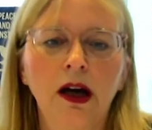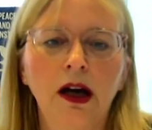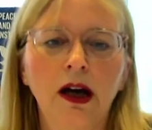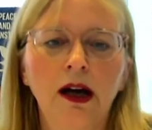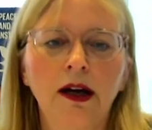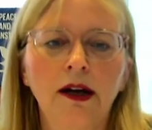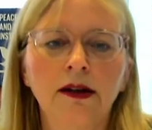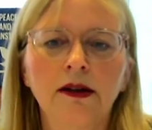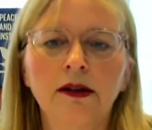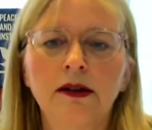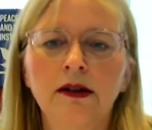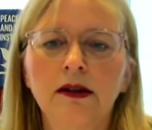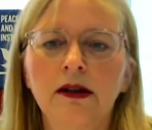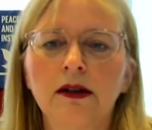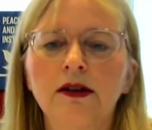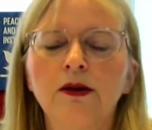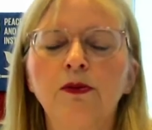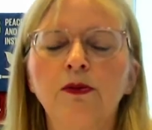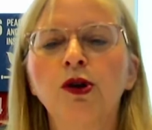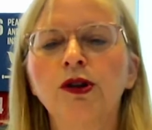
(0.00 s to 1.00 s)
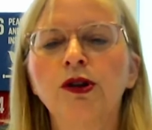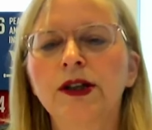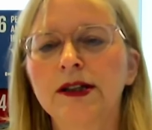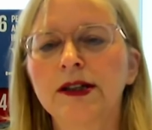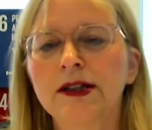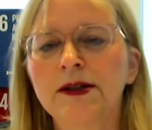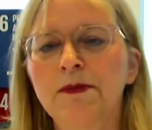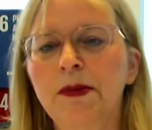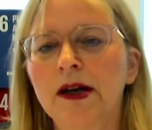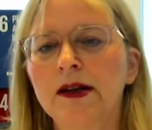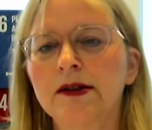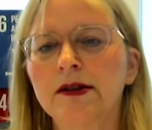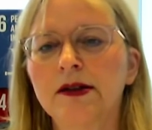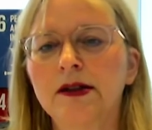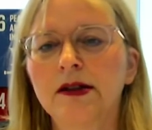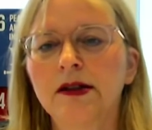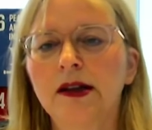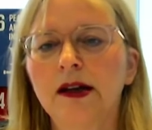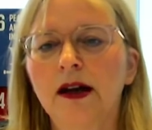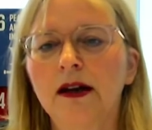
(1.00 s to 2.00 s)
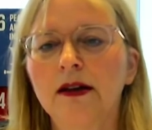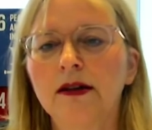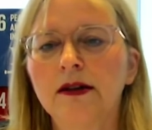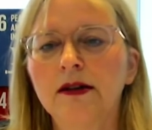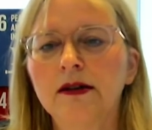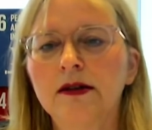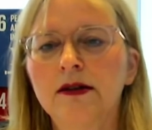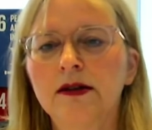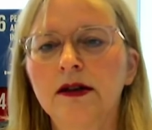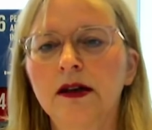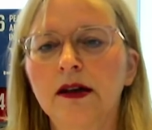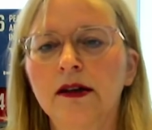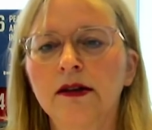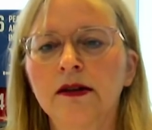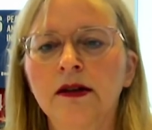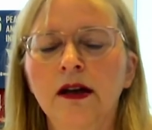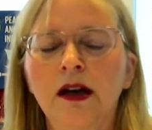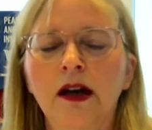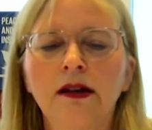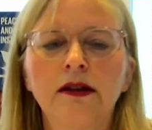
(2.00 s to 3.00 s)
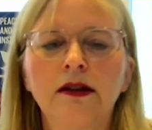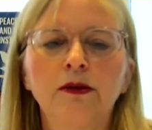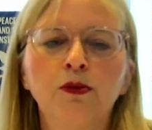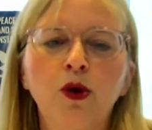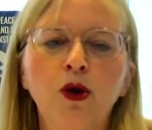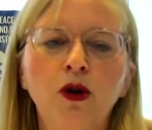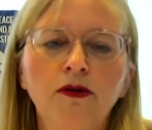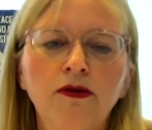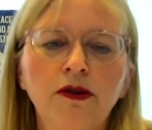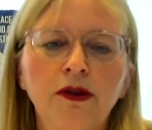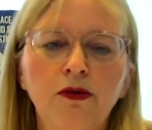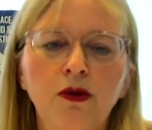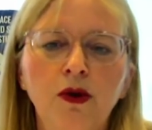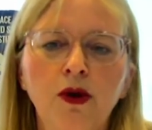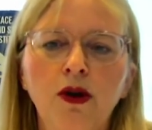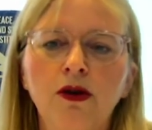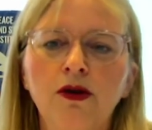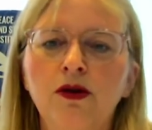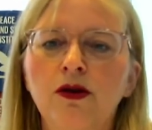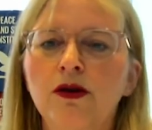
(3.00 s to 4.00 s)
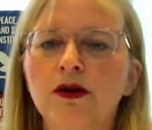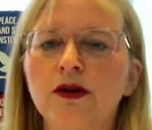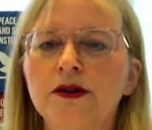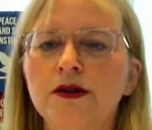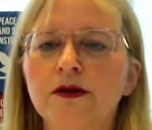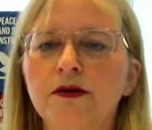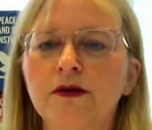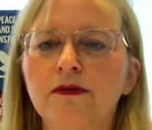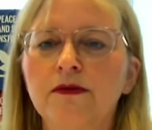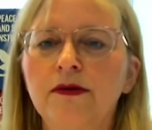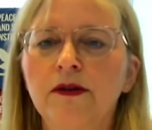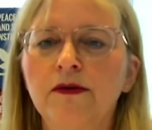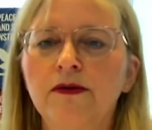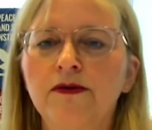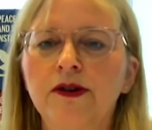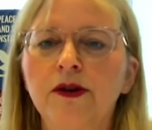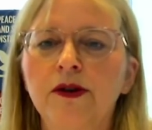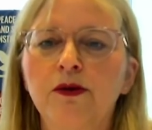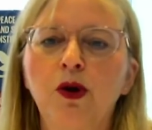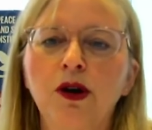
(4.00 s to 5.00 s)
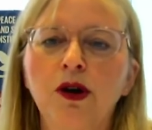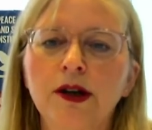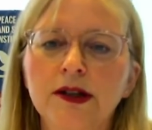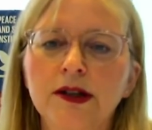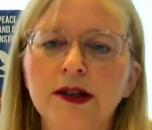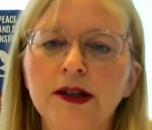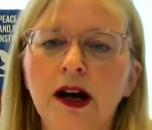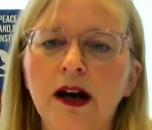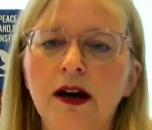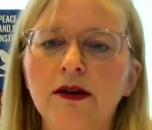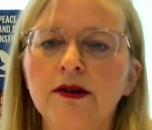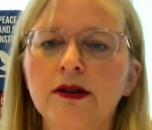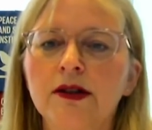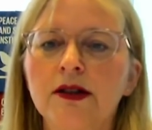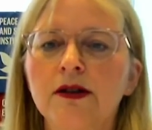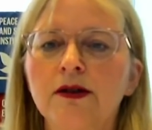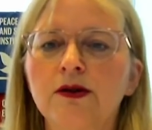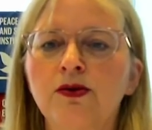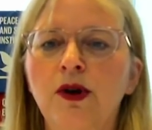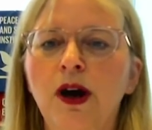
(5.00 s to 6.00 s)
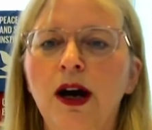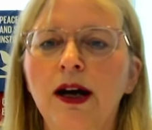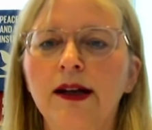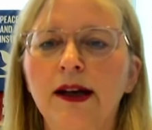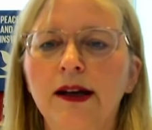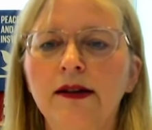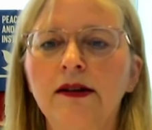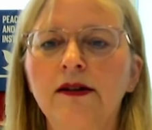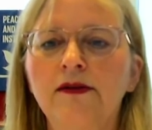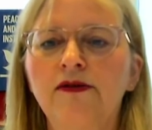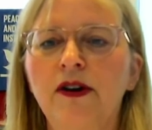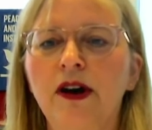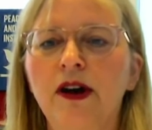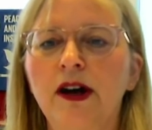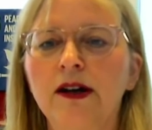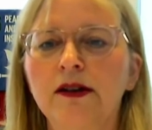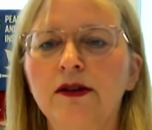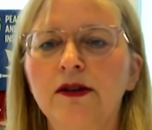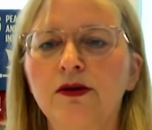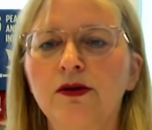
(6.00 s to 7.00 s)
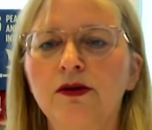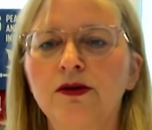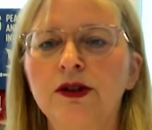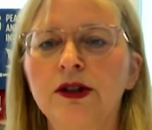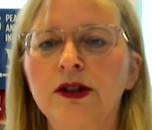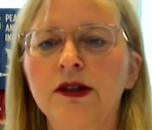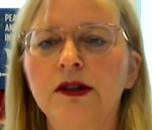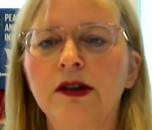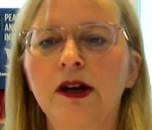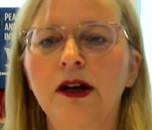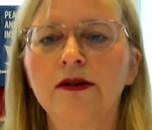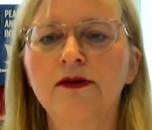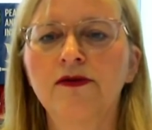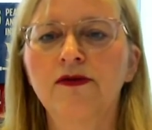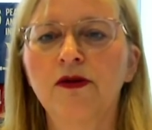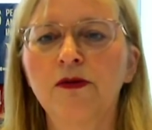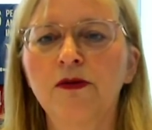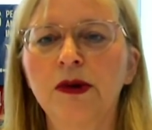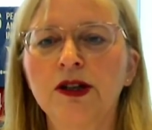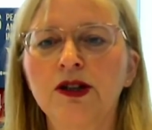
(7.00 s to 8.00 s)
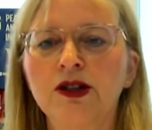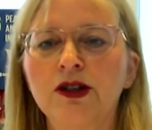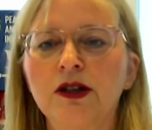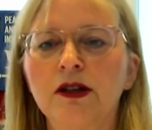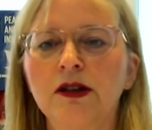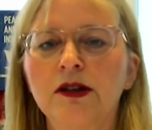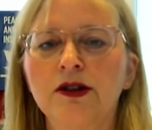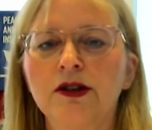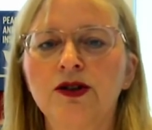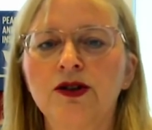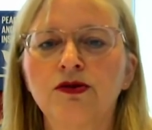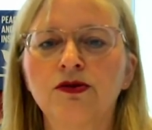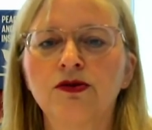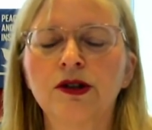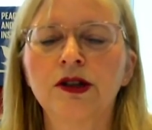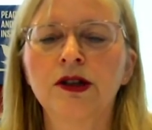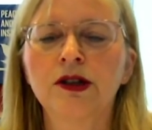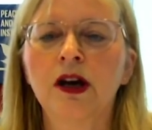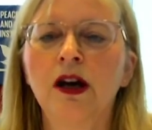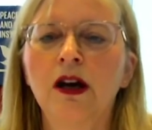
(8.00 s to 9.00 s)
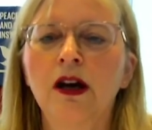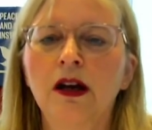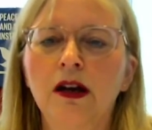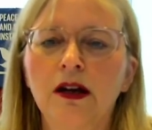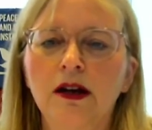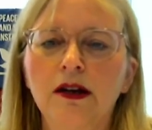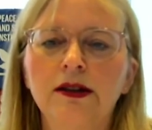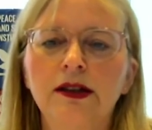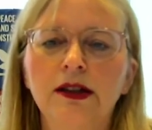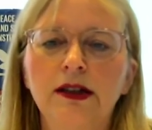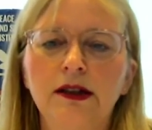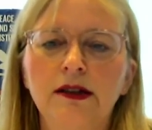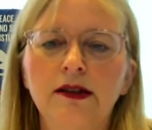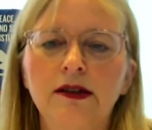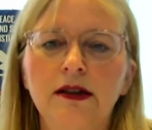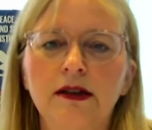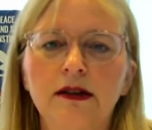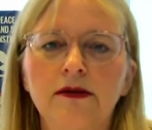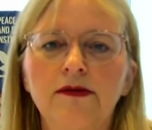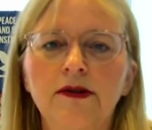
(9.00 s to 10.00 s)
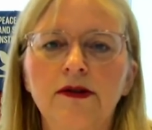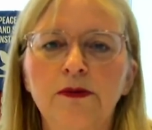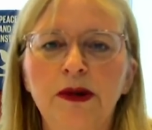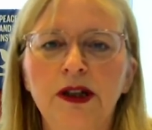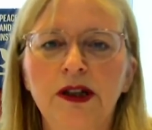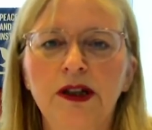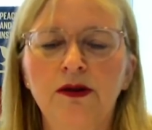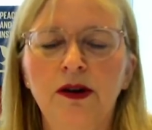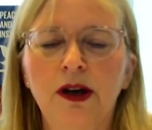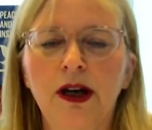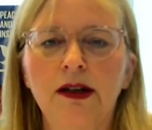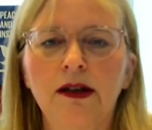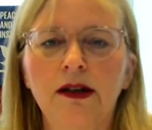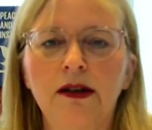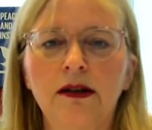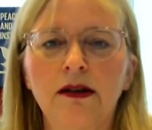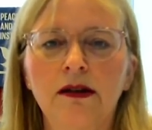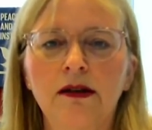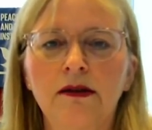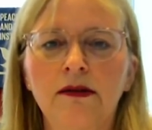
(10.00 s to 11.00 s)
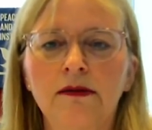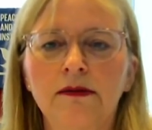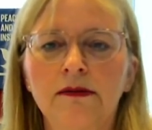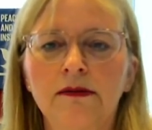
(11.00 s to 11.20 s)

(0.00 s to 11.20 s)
And the more transparency there is, and the more we work also with the Workers' Council to identify those transformational issues, the easier it will be to handle.